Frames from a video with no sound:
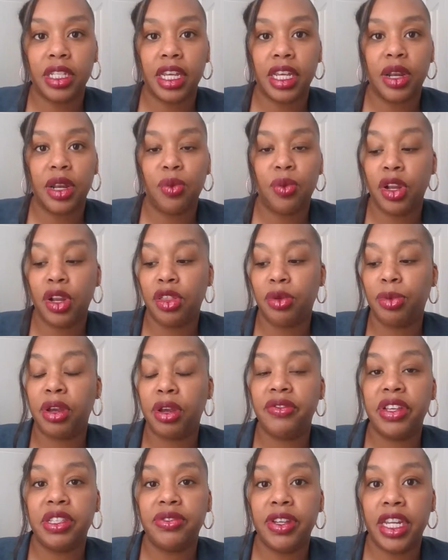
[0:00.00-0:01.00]
in one of the
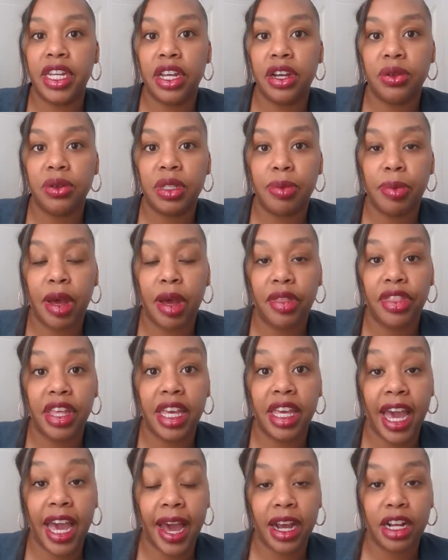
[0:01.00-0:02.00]
previous videos about the
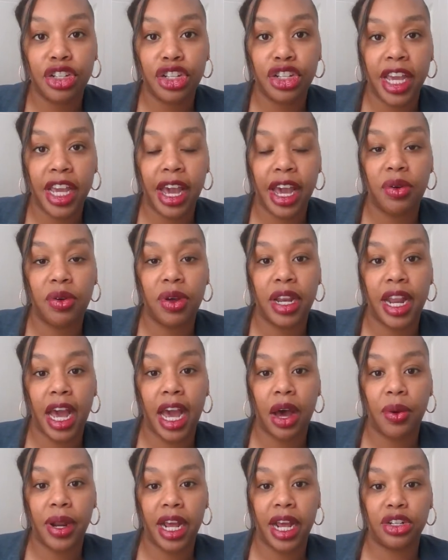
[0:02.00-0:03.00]
cash account and
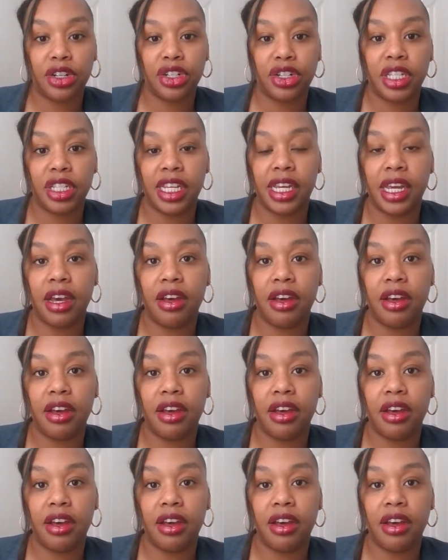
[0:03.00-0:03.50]
how it actually